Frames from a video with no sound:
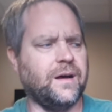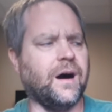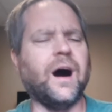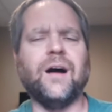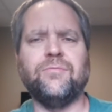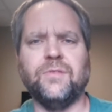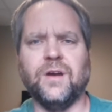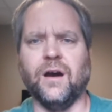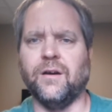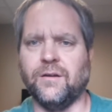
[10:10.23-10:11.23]
off
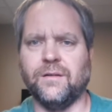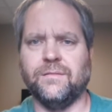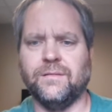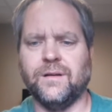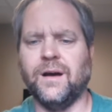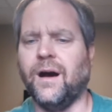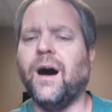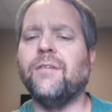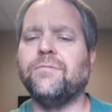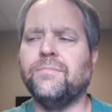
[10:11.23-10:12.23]
guard,
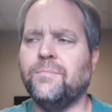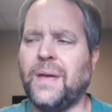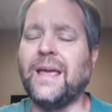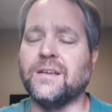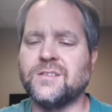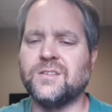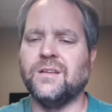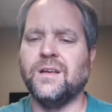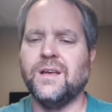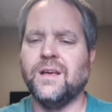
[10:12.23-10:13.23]
off base
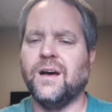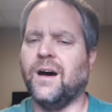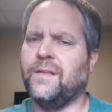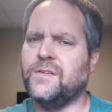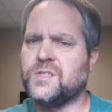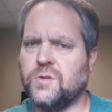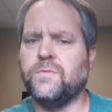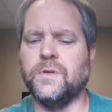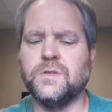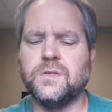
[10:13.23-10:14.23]
on the
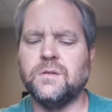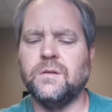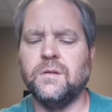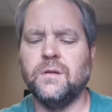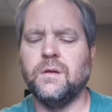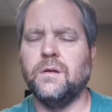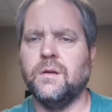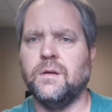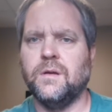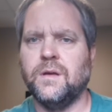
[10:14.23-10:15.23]
surface,
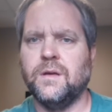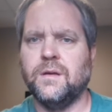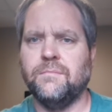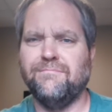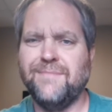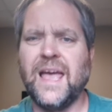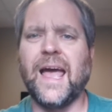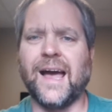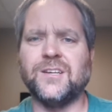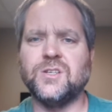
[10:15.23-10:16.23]
may
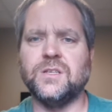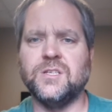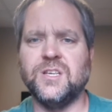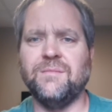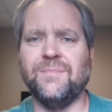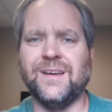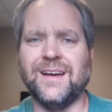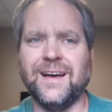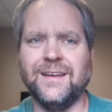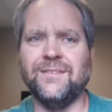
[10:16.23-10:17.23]
actually seem
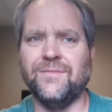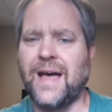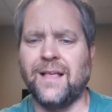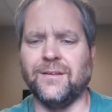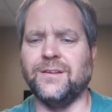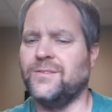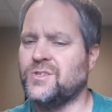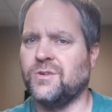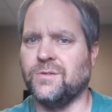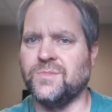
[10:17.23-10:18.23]
kind of valid in the
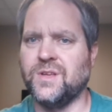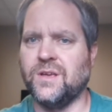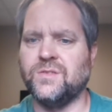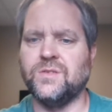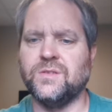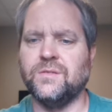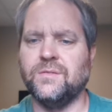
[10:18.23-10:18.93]
circumstances.